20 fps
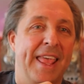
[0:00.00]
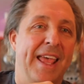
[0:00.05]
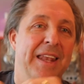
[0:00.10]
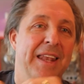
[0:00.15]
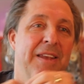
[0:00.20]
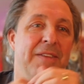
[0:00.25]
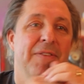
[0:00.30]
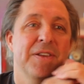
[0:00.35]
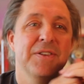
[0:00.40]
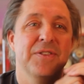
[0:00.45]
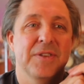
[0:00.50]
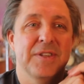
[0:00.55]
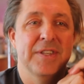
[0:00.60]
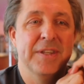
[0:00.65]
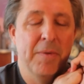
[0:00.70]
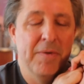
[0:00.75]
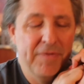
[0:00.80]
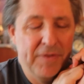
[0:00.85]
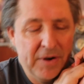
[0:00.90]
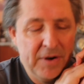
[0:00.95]
And eventually
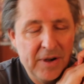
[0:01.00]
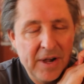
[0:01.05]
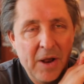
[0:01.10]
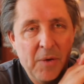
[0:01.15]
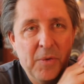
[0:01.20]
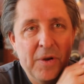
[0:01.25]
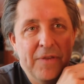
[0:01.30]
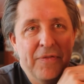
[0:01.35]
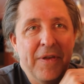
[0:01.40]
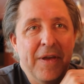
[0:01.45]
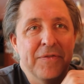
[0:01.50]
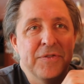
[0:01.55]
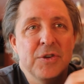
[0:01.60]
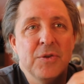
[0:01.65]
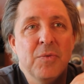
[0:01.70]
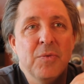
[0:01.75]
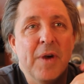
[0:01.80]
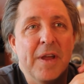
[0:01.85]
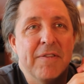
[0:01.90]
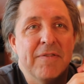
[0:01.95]
someone figured out, what if you have
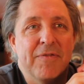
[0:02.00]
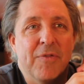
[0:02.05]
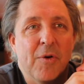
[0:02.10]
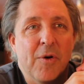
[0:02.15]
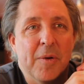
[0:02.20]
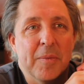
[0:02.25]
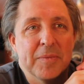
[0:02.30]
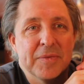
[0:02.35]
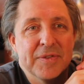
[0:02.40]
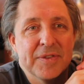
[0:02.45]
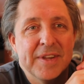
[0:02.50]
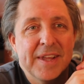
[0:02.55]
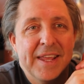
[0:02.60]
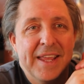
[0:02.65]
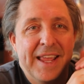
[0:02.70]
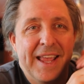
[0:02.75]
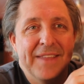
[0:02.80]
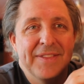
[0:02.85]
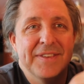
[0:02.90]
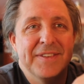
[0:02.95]
2 waveforms
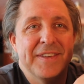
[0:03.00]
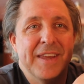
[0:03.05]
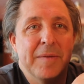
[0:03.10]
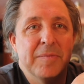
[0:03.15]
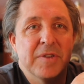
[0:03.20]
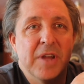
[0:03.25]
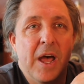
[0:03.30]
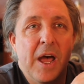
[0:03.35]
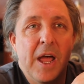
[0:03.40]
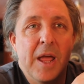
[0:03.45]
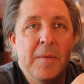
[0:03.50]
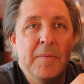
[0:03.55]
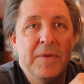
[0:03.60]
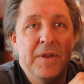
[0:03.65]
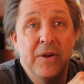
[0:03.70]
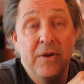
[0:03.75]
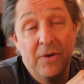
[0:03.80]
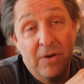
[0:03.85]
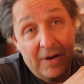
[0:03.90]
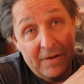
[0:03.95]
at the same time?
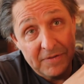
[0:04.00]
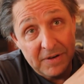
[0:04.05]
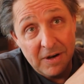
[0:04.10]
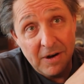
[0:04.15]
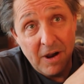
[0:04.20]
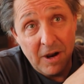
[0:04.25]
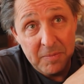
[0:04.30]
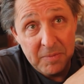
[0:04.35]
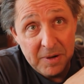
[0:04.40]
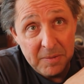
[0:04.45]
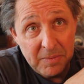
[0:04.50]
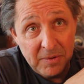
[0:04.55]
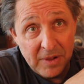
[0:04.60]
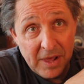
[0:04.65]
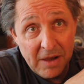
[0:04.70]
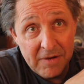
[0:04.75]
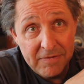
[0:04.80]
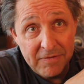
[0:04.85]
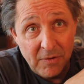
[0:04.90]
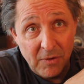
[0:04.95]
You don't have to knock people
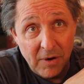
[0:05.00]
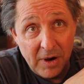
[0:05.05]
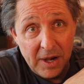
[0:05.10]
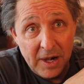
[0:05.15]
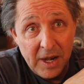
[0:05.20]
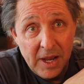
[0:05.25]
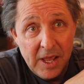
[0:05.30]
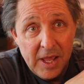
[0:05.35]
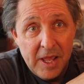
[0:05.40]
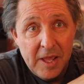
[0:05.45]
out for it.